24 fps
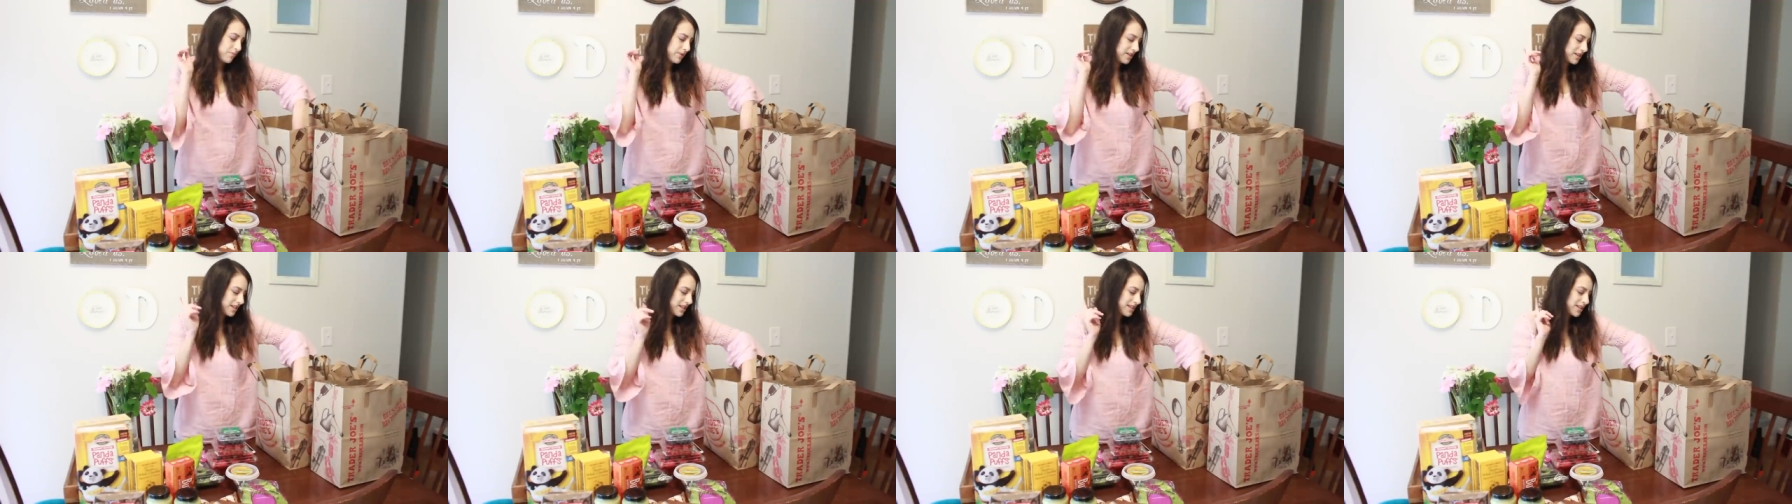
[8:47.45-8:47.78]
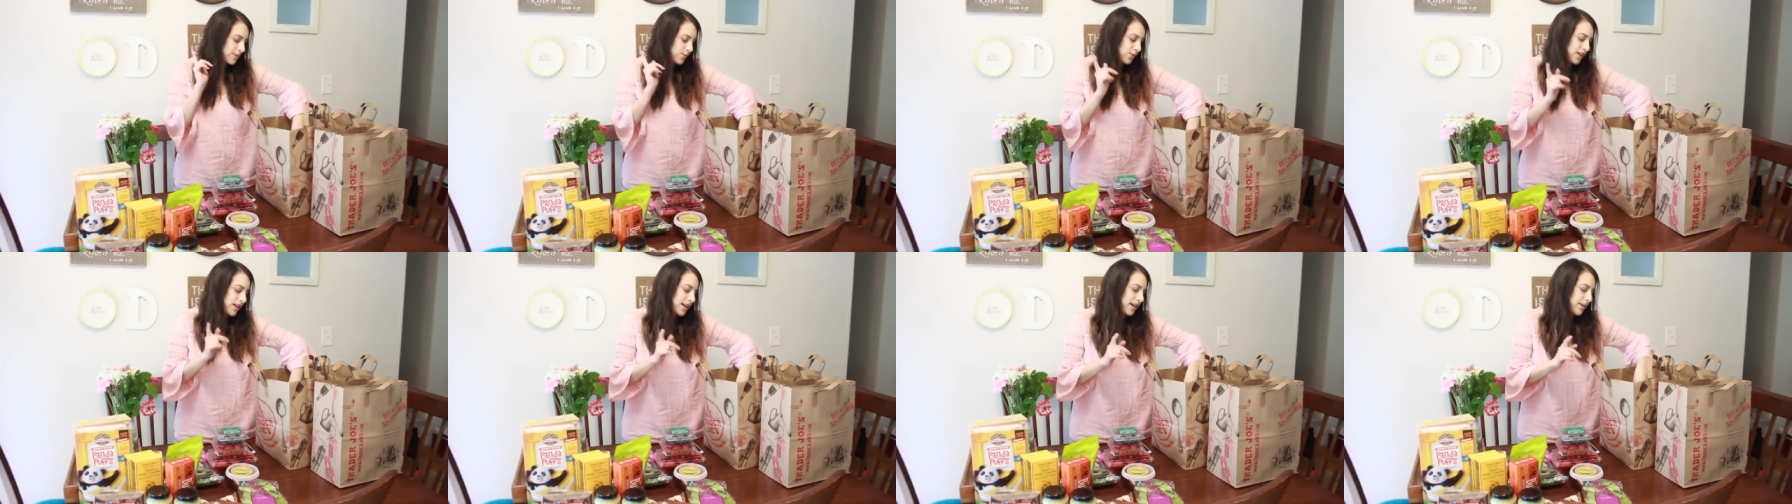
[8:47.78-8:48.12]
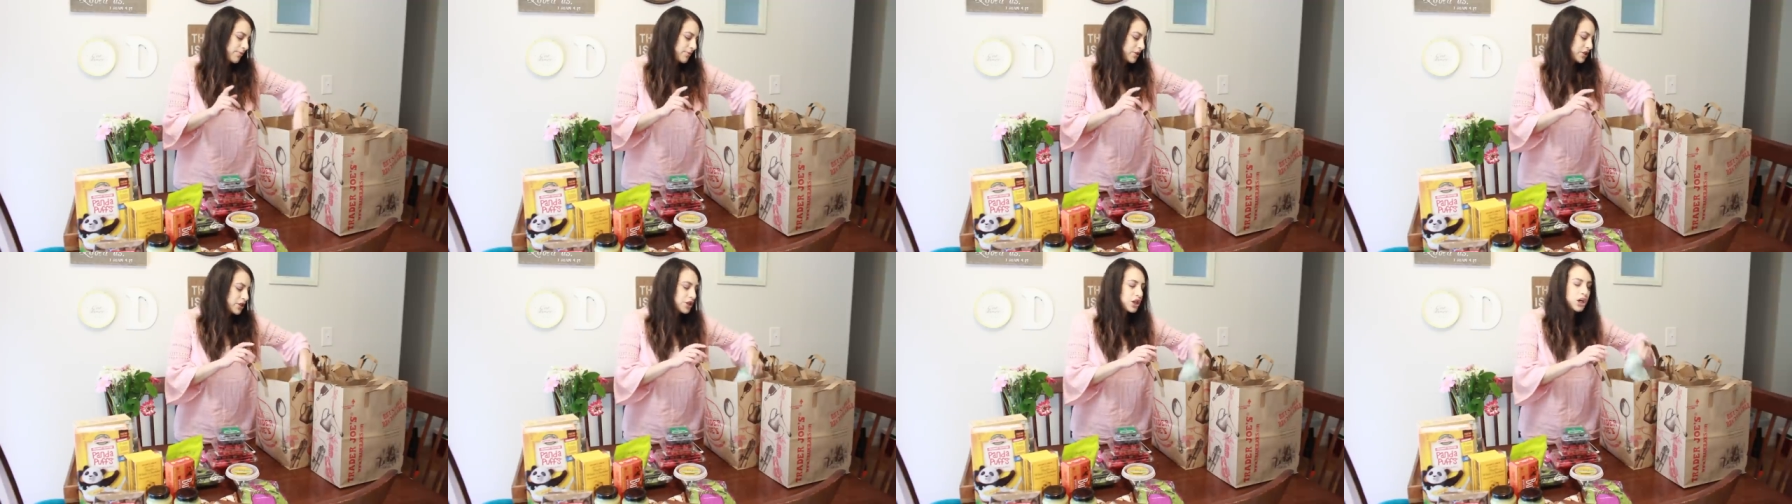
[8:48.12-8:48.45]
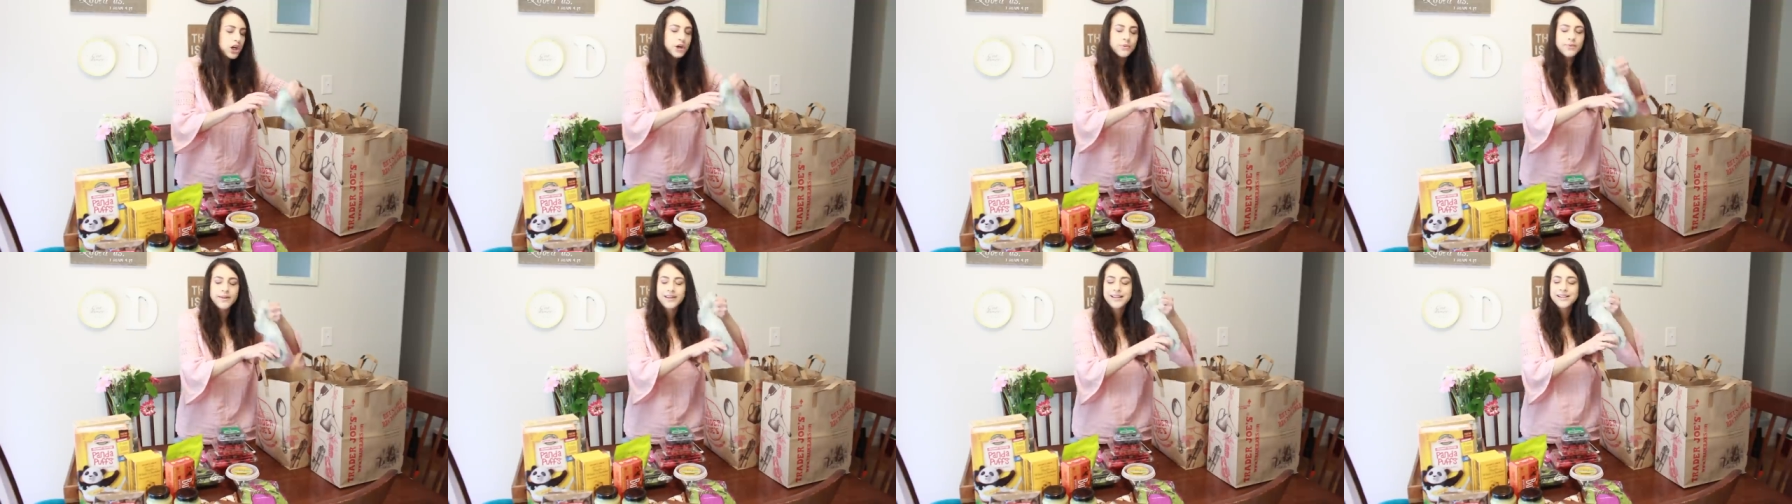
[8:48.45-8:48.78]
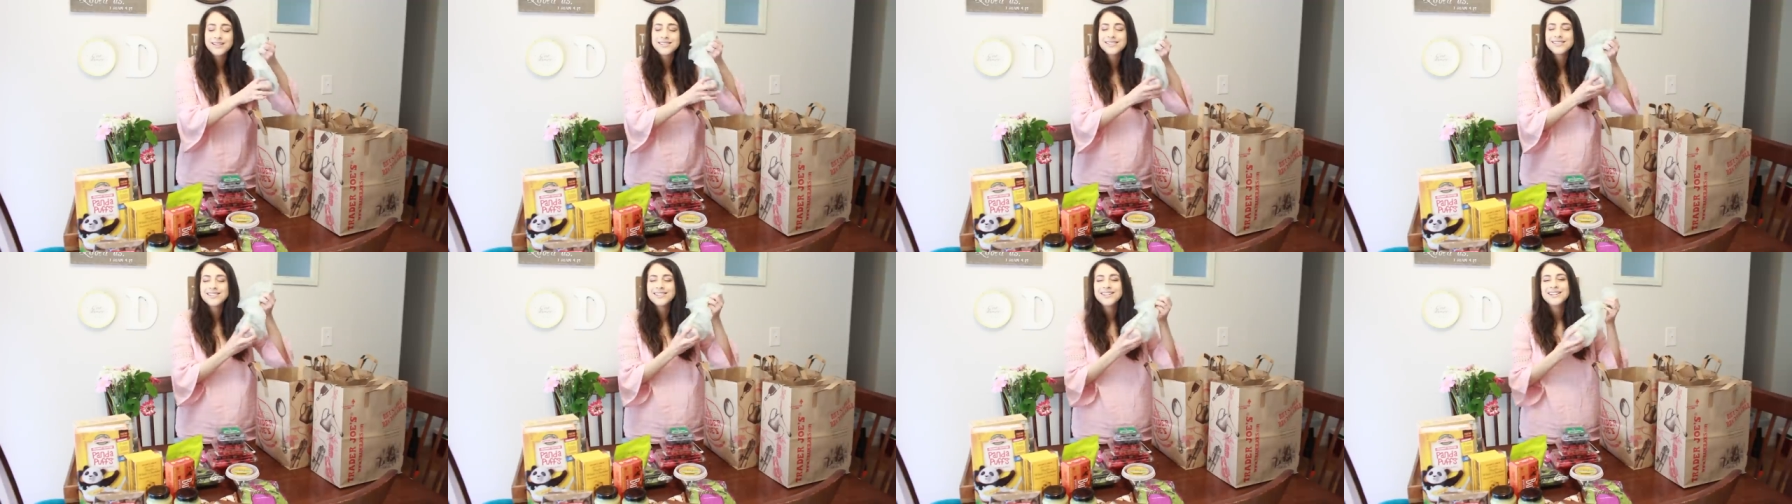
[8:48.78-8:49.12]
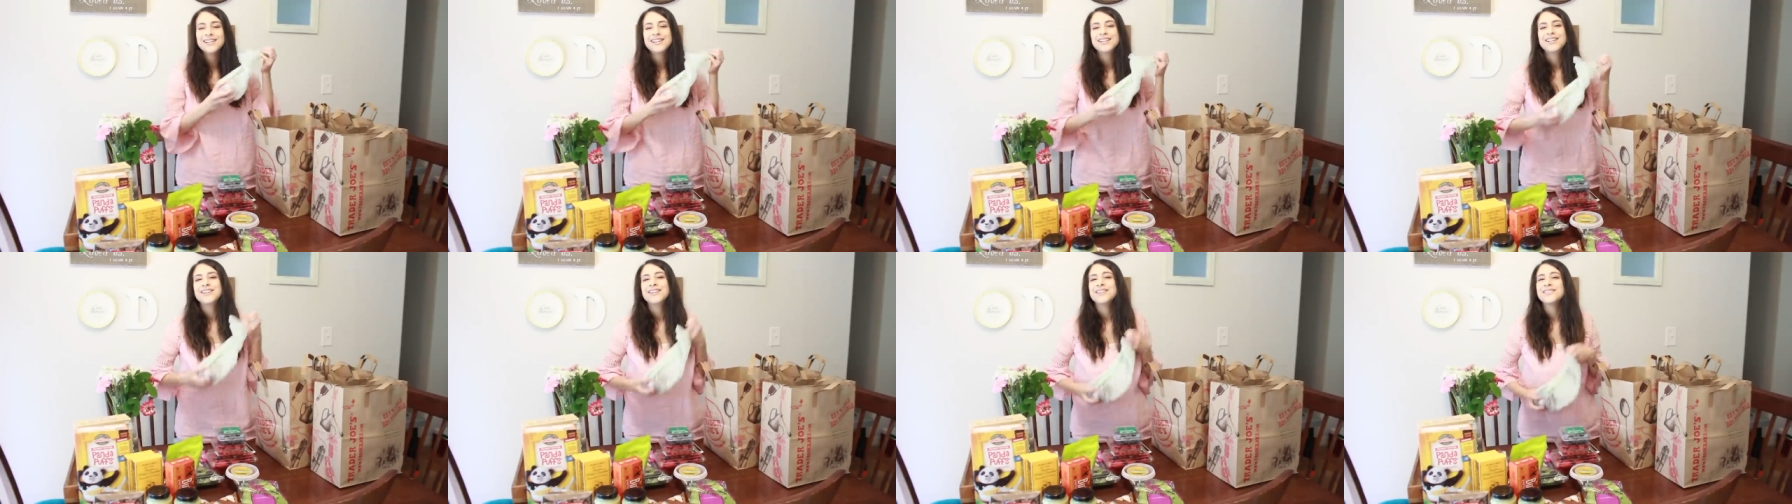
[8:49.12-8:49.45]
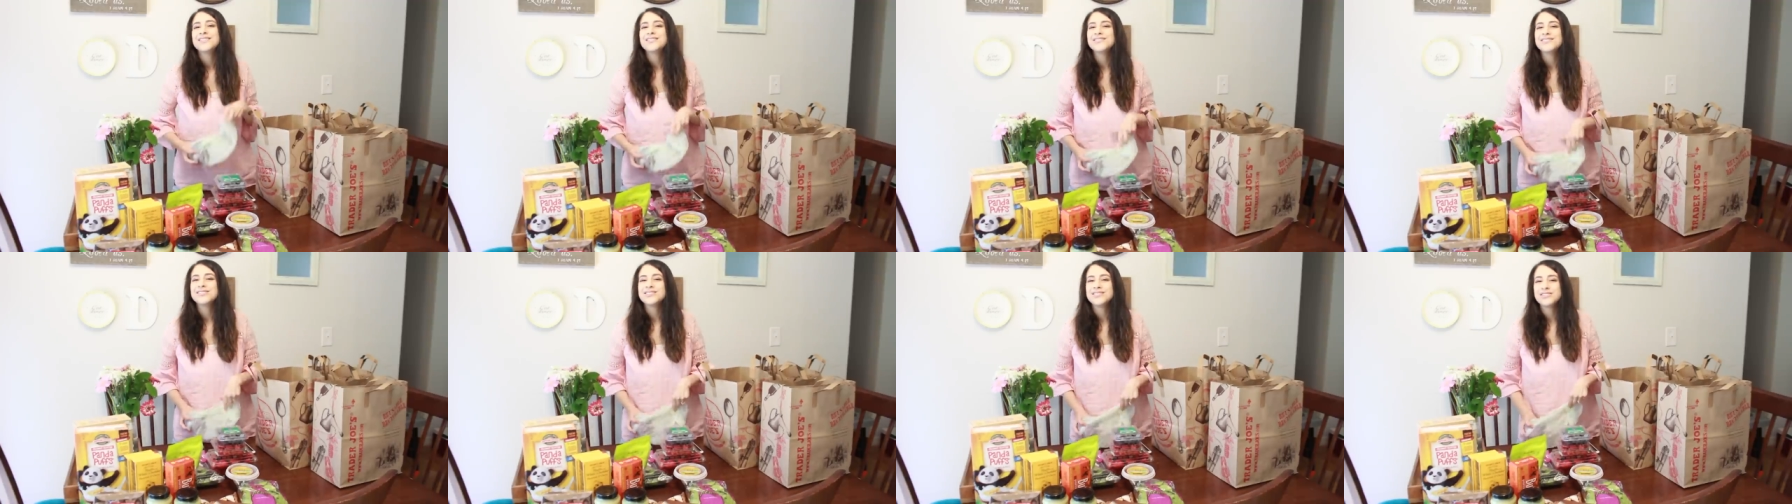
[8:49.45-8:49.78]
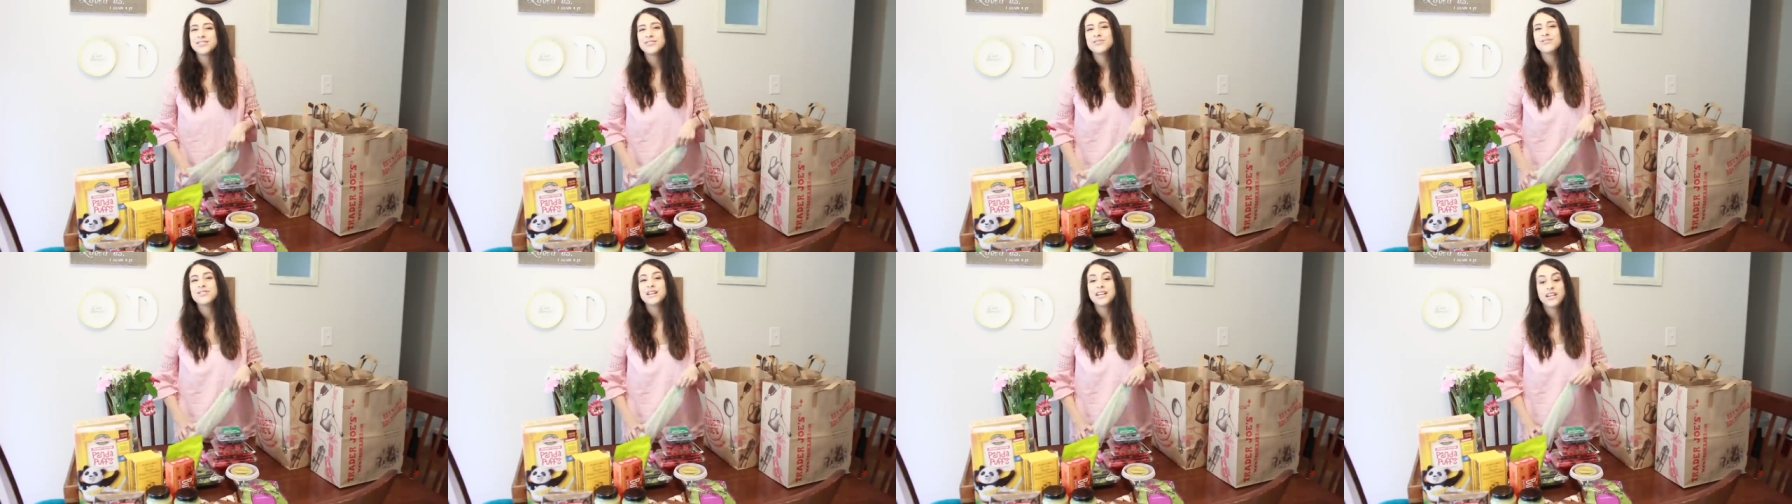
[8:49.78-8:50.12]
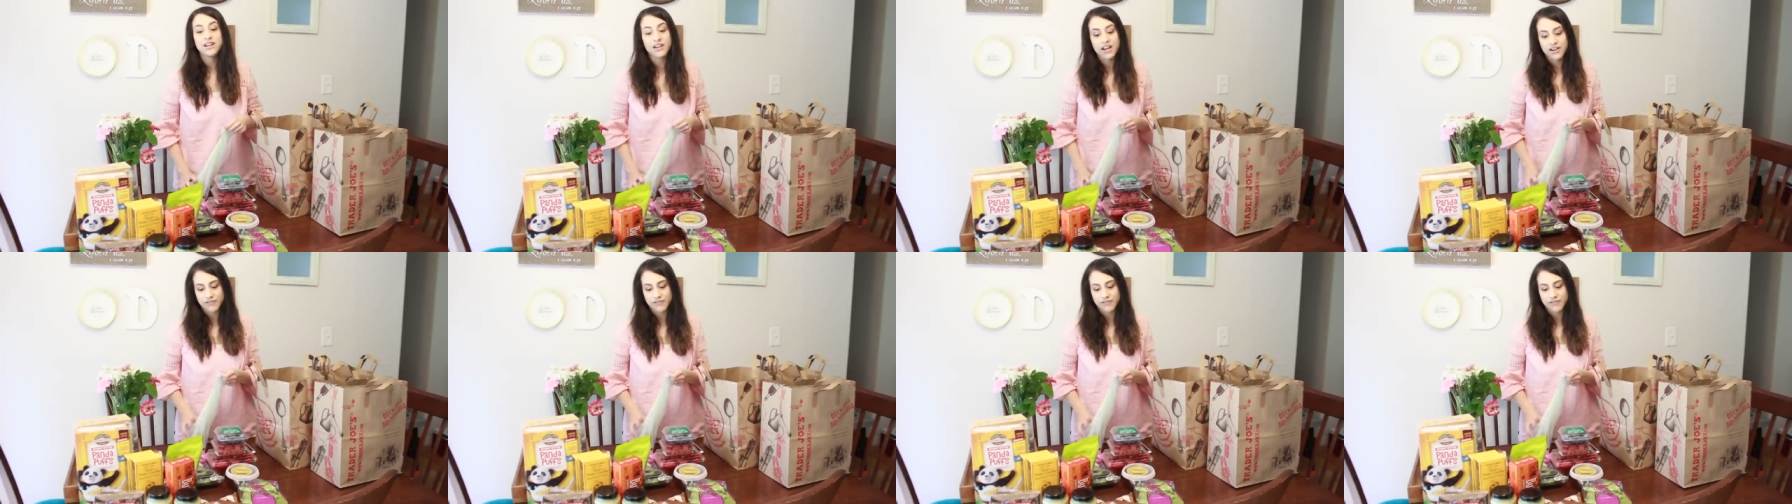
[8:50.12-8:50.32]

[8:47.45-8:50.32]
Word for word: but this week I'm determined to eat